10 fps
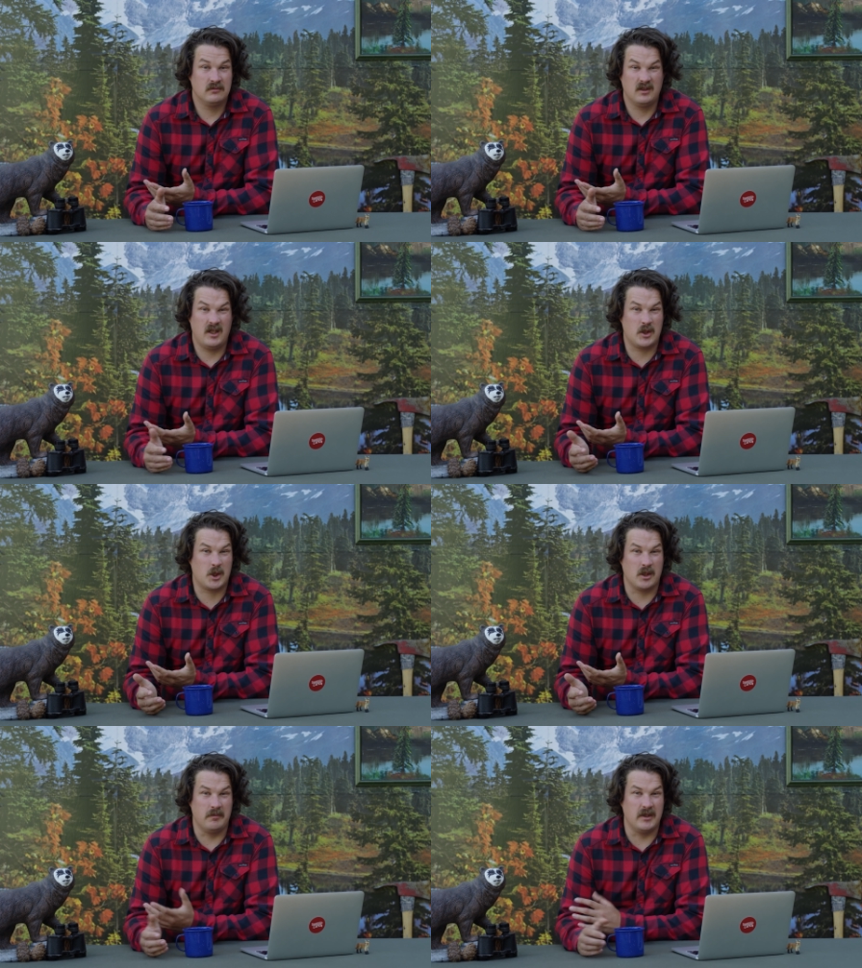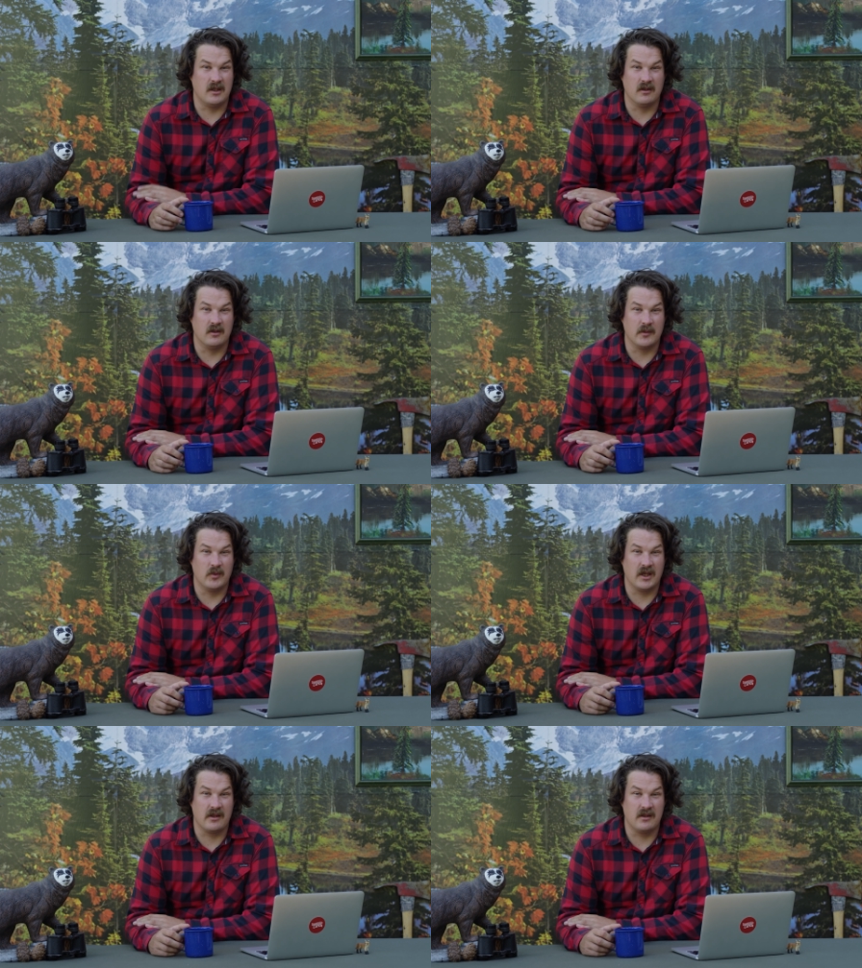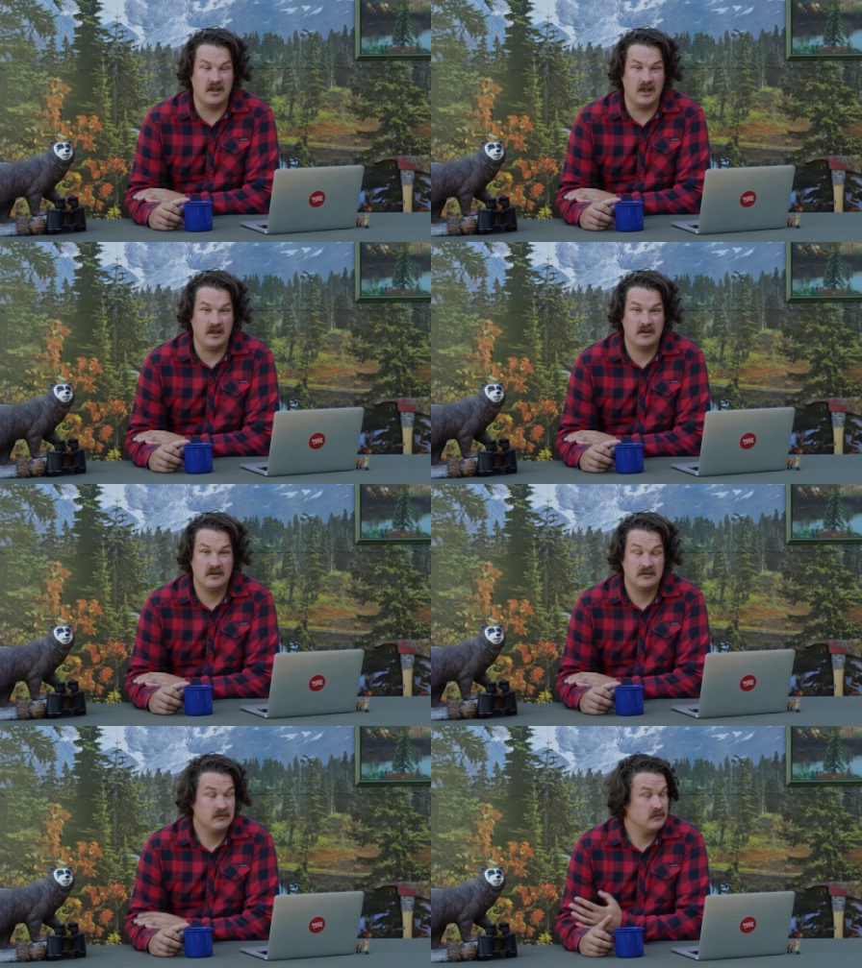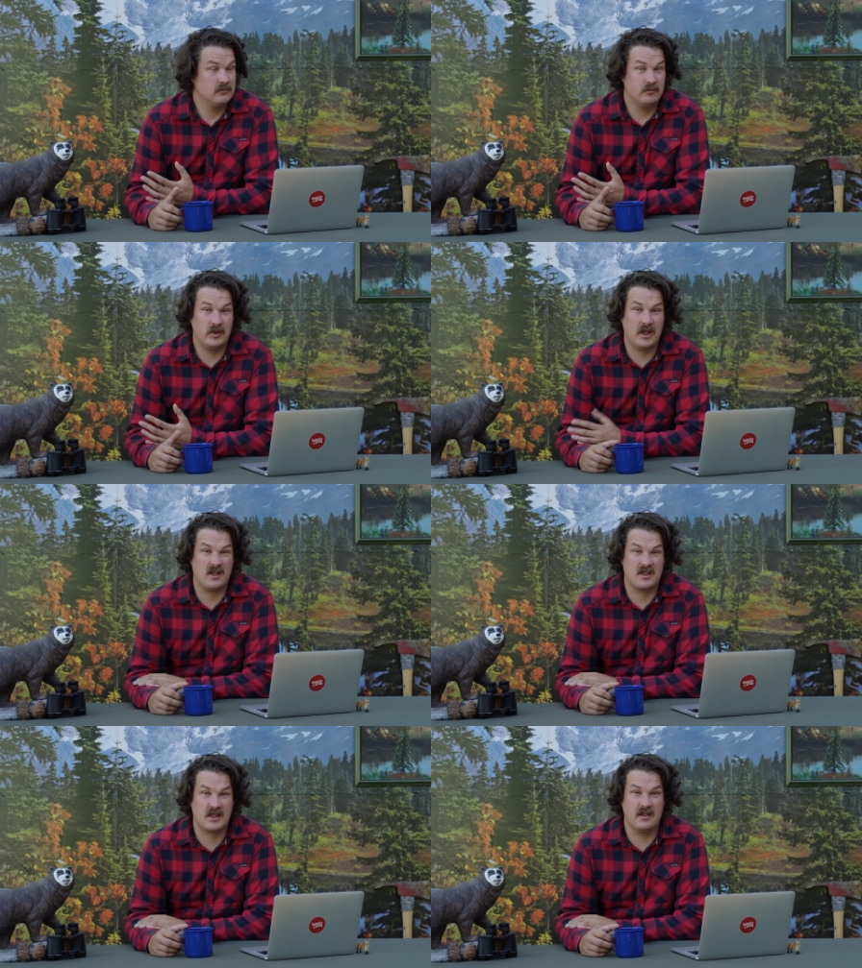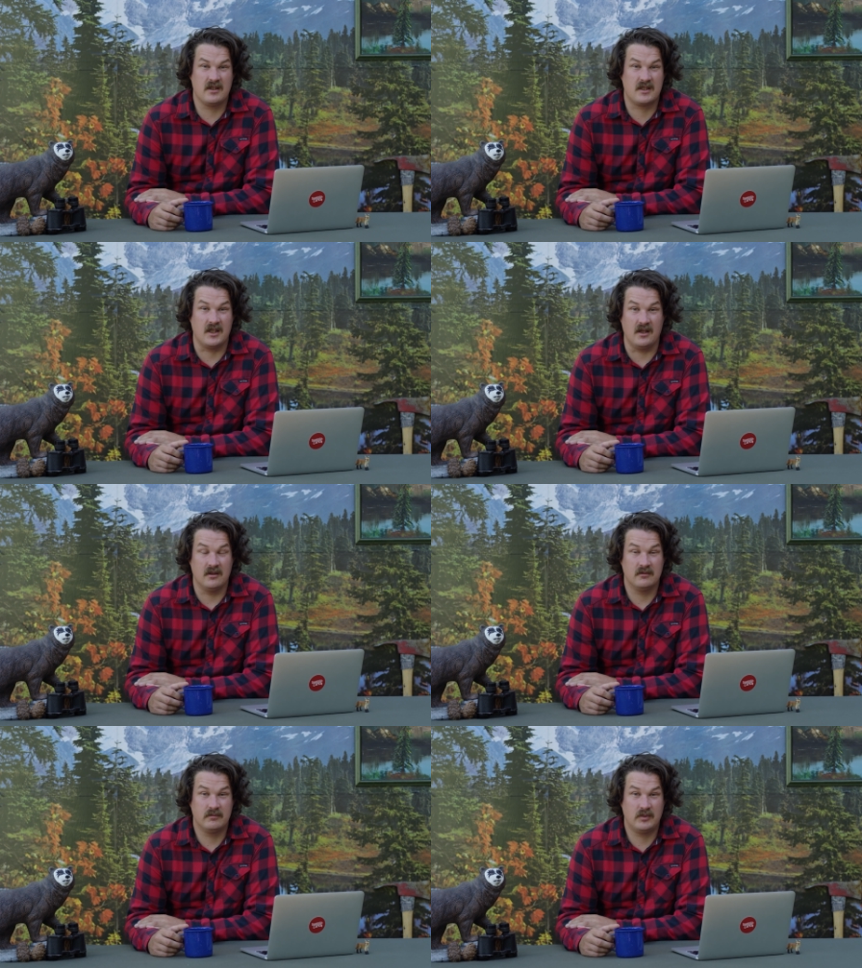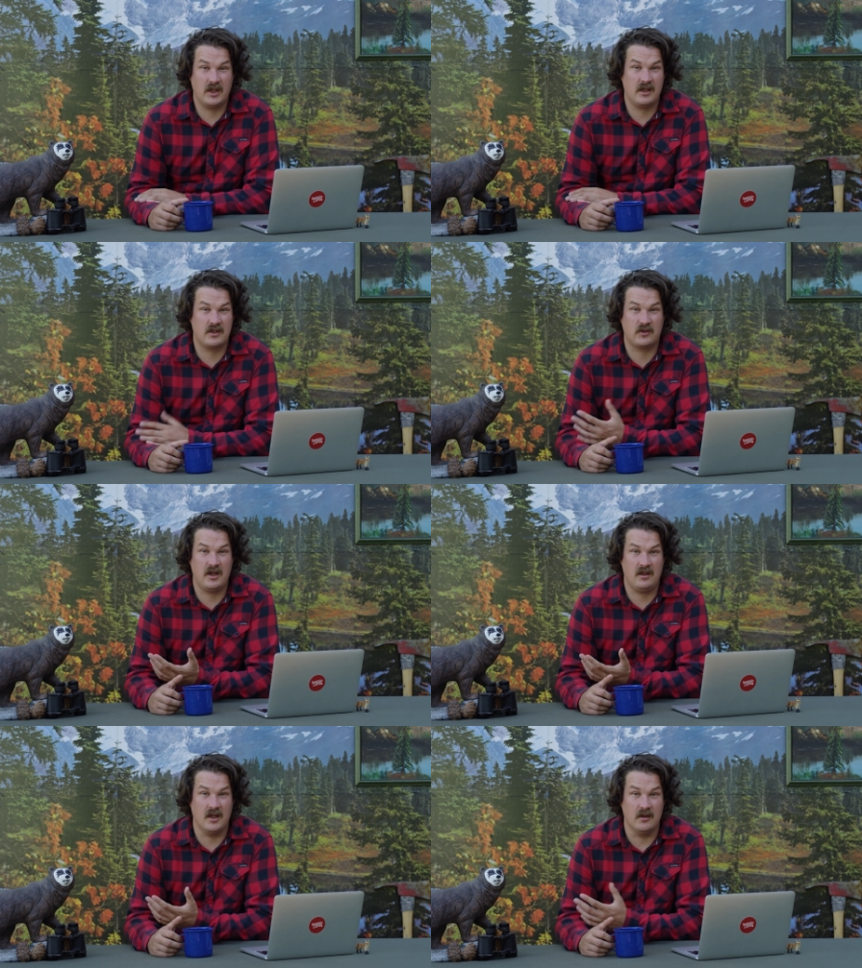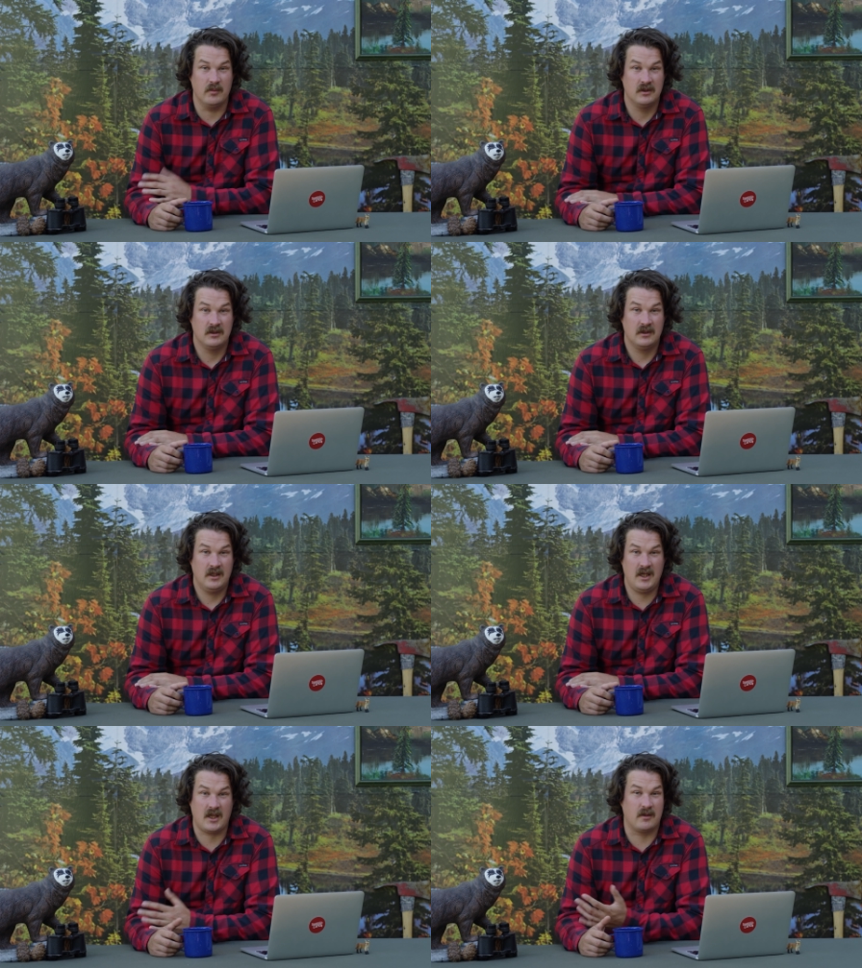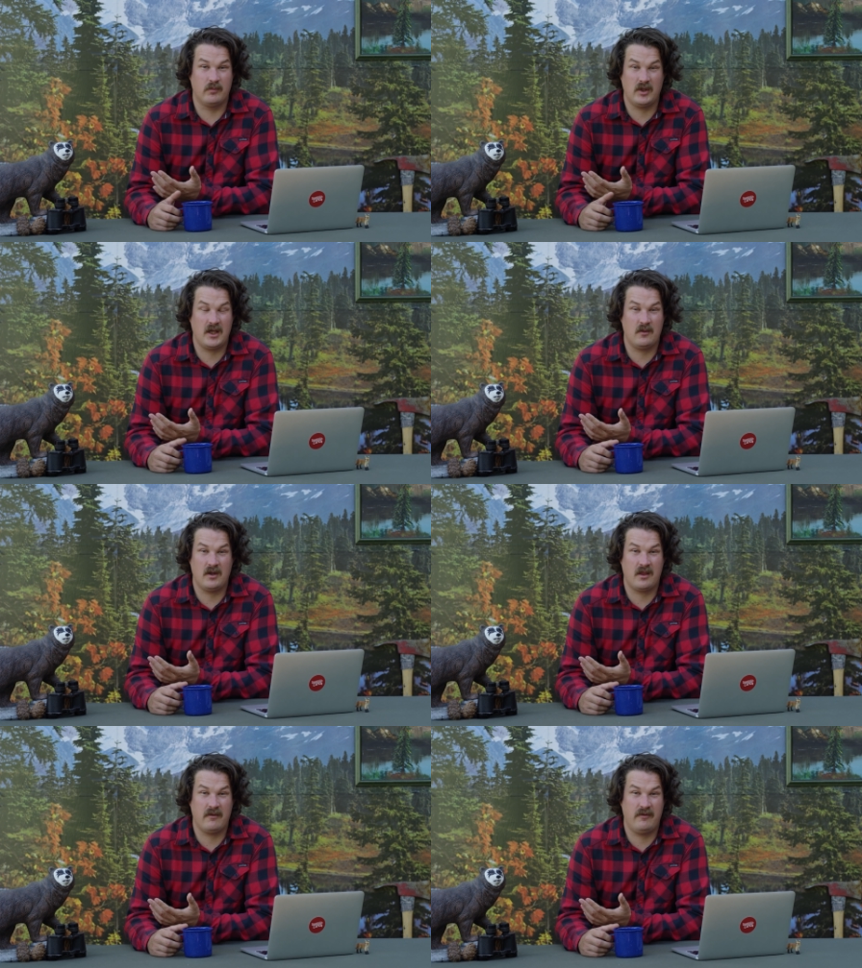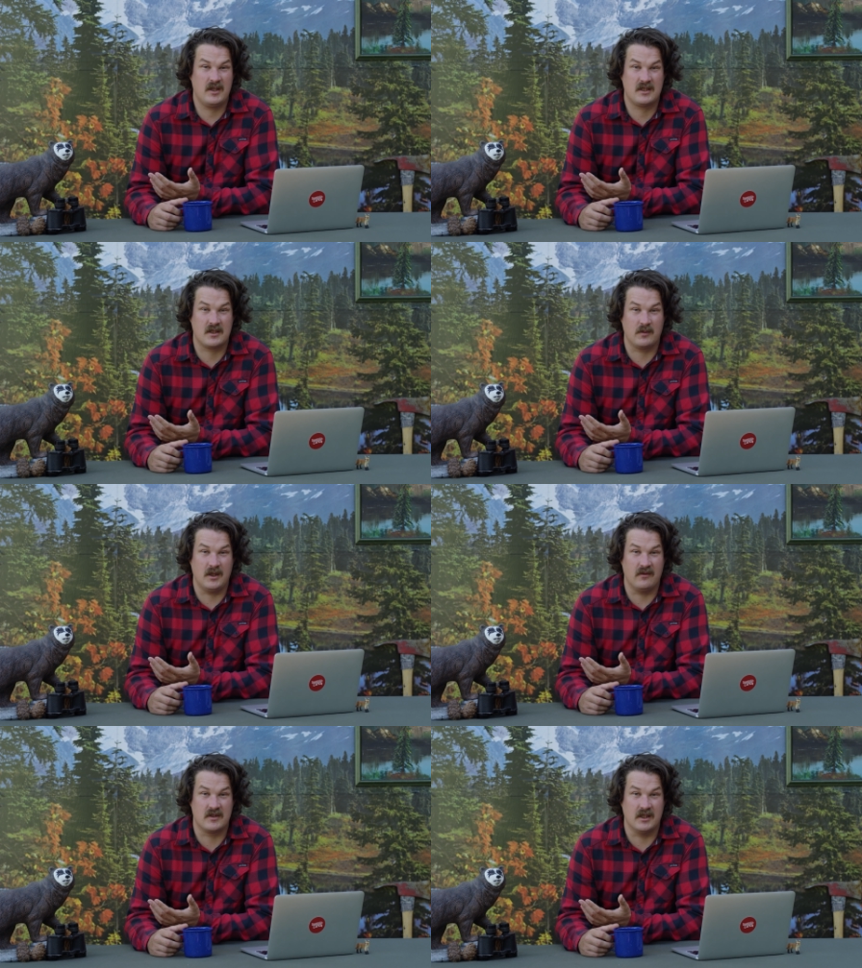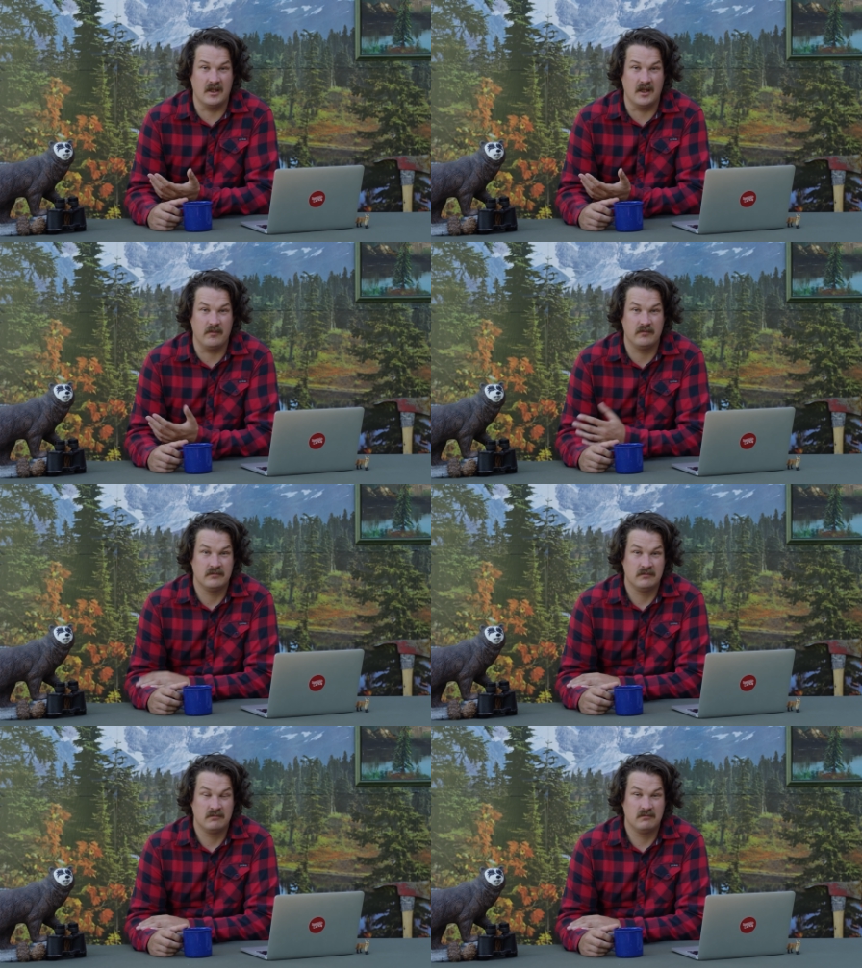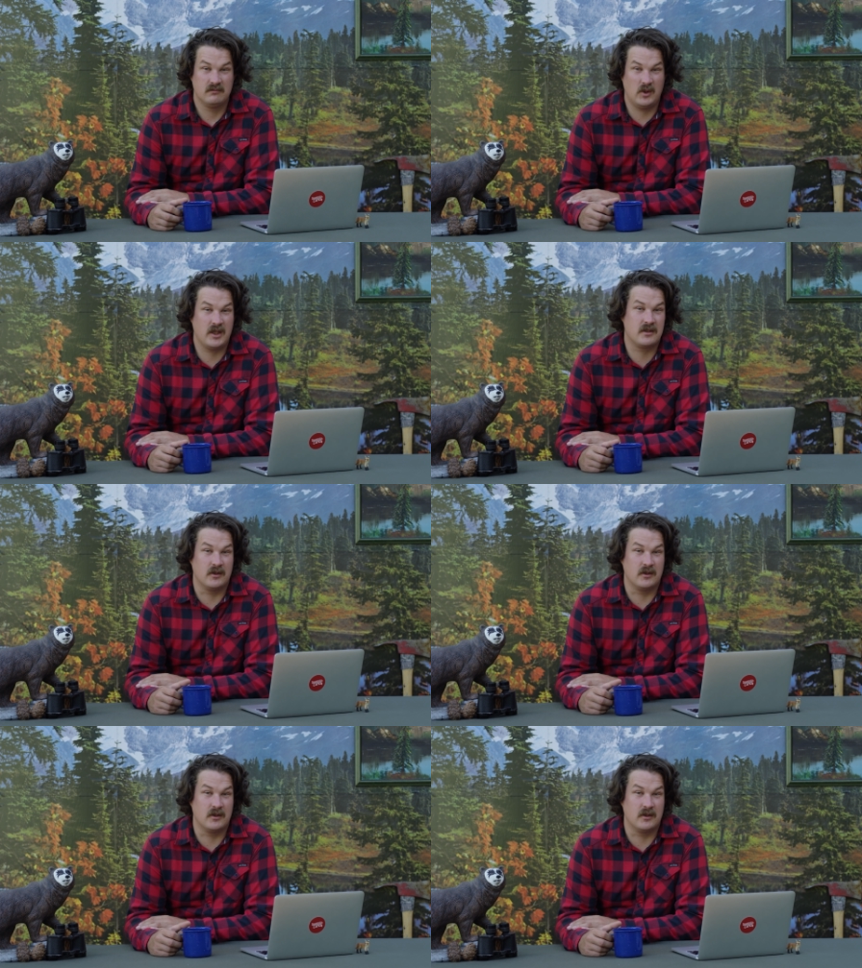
Lunch shouldn't be your only break of the day. Break at a skills center, break at a trail hub, heck, break at one of the vistas we have set up. Breaks are